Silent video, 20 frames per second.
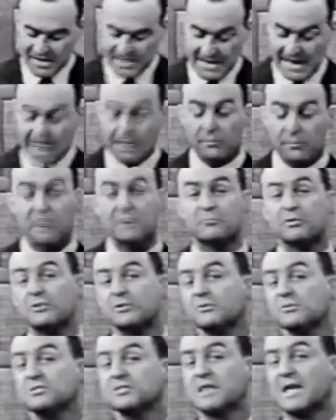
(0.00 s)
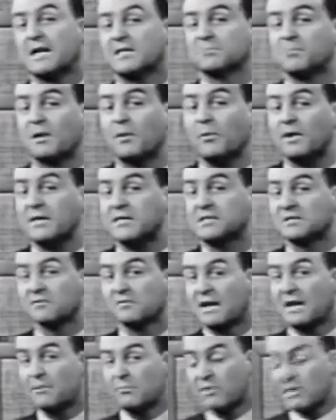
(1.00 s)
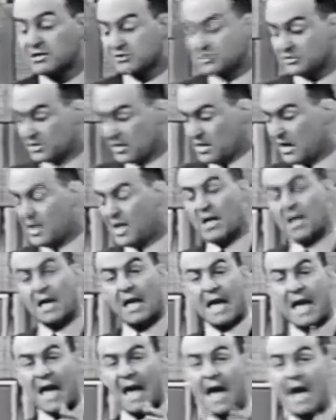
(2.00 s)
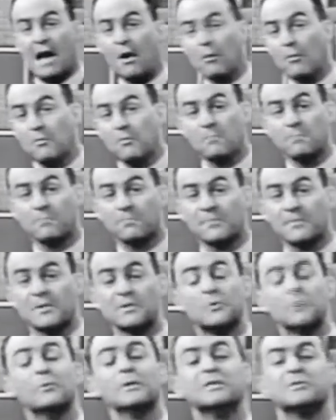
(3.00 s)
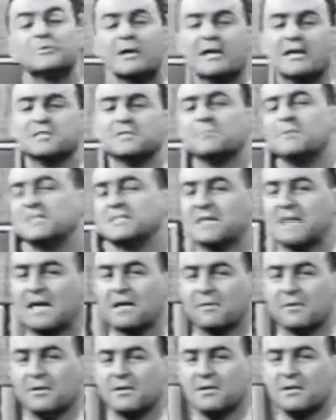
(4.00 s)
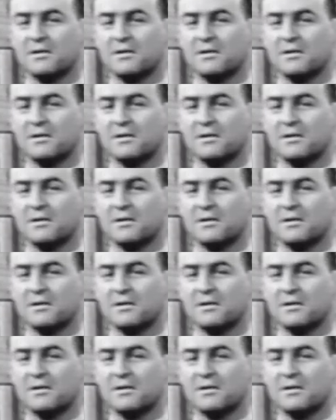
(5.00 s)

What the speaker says: Now that we've produced sounds by ways of vibrations, how do we transmit sound?